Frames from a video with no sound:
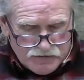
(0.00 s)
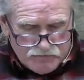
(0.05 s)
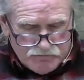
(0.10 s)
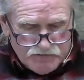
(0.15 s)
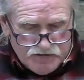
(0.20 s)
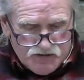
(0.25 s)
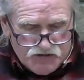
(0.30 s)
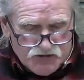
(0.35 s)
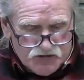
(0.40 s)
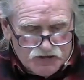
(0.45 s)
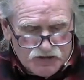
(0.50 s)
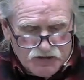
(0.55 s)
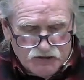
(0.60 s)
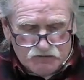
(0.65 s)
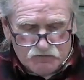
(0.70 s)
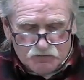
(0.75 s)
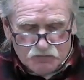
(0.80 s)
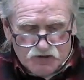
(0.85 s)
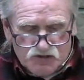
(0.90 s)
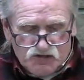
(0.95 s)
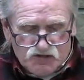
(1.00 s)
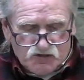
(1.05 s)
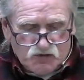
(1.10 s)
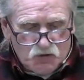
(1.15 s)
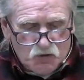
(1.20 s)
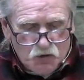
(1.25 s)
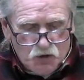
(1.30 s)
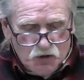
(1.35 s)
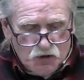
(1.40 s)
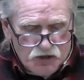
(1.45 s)
he's going to
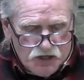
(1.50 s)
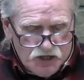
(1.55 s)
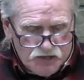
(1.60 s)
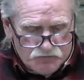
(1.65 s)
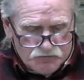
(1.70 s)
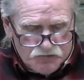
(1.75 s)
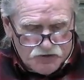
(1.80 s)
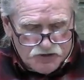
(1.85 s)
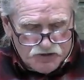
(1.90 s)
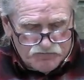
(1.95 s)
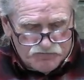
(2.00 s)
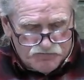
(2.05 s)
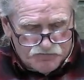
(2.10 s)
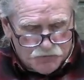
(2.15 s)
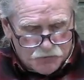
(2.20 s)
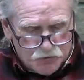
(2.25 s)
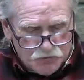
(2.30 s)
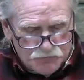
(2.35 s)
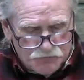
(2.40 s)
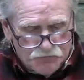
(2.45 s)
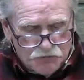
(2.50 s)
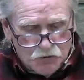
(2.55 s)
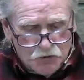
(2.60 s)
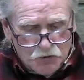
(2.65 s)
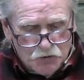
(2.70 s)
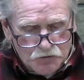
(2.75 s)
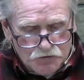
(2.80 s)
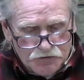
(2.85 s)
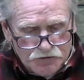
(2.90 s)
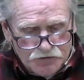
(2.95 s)
restore everything
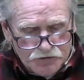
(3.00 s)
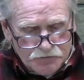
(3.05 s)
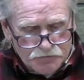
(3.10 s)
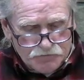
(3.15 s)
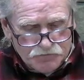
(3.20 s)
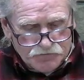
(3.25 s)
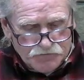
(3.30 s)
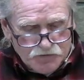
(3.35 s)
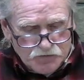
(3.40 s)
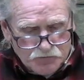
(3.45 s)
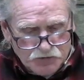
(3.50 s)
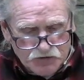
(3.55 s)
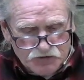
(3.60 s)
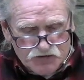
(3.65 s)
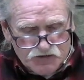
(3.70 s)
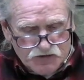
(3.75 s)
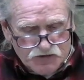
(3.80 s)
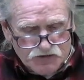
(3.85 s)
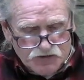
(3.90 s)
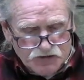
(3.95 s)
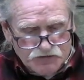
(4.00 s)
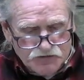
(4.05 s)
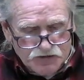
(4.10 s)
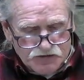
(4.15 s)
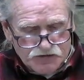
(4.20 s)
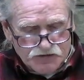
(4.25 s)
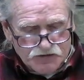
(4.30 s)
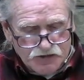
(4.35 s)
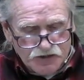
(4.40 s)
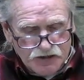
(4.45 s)
fourfold because he did
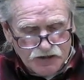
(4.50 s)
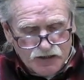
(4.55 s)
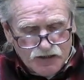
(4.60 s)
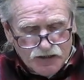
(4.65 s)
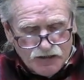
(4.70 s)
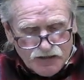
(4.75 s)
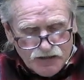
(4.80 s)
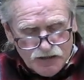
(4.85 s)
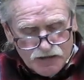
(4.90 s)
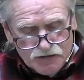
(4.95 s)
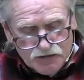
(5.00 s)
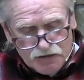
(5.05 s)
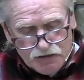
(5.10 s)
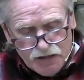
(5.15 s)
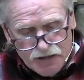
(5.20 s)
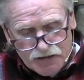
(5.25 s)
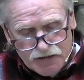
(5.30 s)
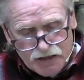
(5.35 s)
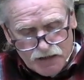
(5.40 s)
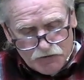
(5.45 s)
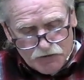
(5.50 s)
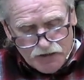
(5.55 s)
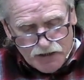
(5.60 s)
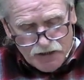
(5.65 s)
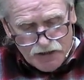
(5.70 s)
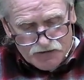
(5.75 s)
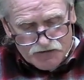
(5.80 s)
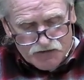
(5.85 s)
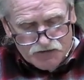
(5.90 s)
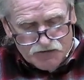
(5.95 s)
this thing. And I like how he
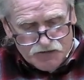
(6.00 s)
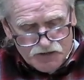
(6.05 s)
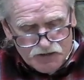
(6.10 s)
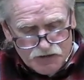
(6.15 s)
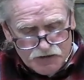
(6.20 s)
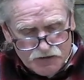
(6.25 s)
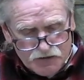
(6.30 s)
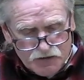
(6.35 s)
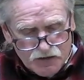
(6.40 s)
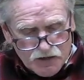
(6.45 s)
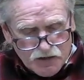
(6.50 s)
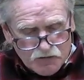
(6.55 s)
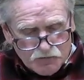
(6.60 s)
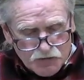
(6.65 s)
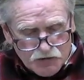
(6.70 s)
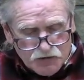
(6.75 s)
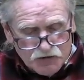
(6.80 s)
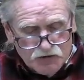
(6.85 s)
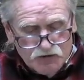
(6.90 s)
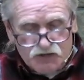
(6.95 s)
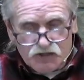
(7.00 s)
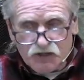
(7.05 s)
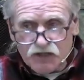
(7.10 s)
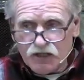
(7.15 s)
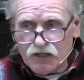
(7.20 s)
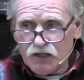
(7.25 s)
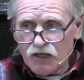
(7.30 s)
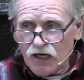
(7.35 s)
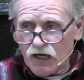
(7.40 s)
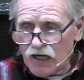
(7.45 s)
adds at the end, because
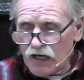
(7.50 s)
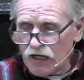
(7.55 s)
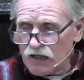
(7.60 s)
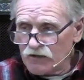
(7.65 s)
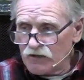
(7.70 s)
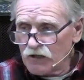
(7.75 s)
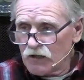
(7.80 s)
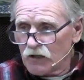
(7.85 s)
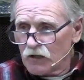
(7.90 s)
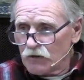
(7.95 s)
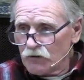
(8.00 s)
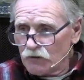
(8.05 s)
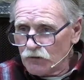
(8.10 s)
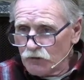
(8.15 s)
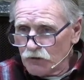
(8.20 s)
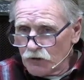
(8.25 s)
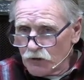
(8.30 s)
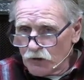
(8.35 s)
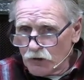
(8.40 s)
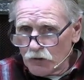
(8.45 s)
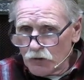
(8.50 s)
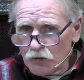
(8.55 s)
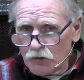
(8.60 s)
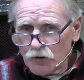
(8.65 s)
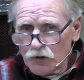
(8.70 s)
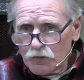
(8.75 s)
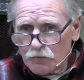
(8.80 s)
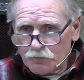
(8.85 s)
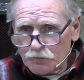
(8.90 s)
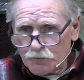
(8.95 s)
he had no
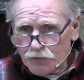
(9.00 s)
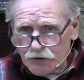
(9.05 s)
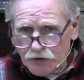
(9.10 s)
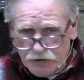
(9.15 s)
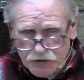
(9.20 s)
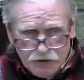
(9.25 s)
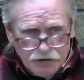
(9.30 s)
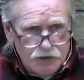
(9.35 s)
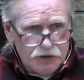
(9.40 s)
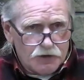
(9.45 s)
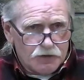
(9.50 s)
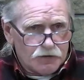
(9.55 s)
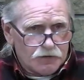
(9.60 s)
pity.